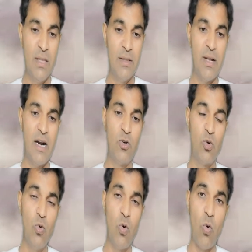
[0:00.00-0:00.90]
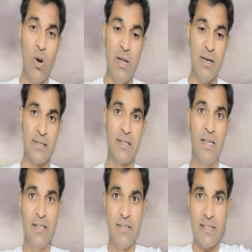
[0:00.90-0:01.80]
There are 2
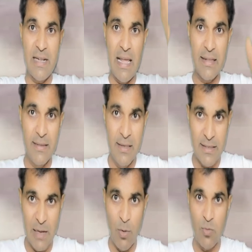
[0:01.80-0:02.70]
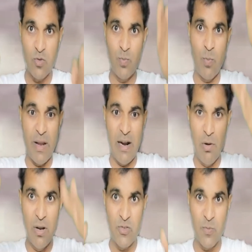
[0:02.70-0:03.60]
coolers, just like this type of
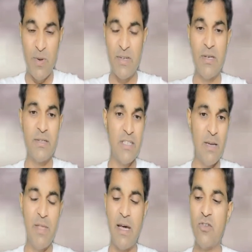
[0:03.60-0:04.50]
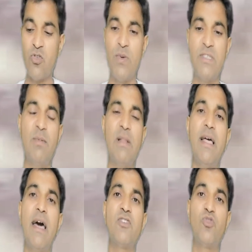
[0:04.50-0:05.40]
parabolic shape. They are also visible.
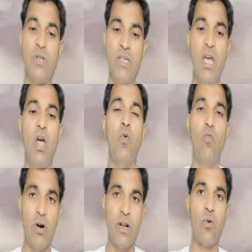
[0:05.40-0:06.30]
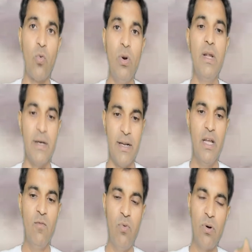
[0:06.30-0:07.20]
They are actually water cooler
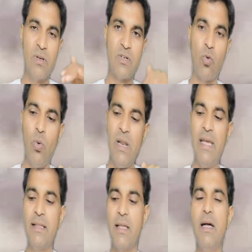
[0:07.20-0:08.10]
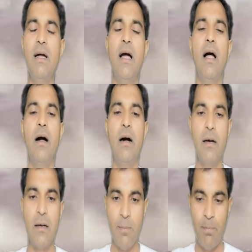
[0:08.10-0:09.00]
for cooling the
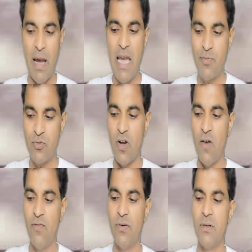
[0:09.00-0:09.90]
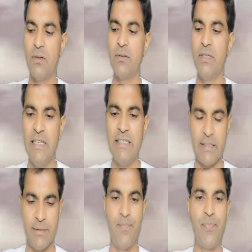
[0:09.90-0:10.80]
pipes of heat.